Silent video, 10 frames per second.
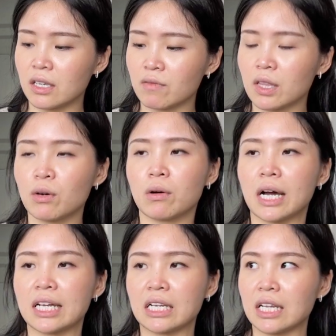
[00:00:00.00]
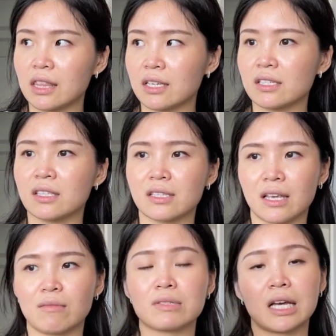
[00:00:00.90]
even though I knit this the
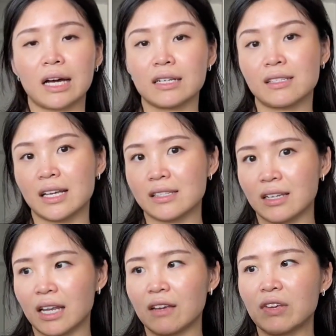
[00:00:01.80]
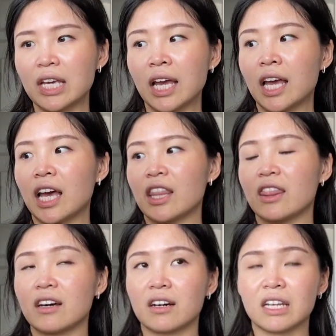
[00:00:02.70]
same size as the navy,
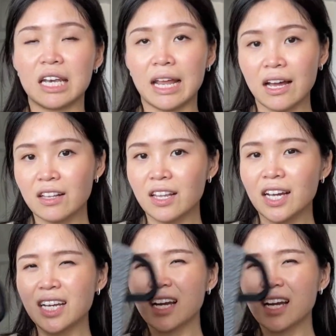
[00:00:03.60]
the neckline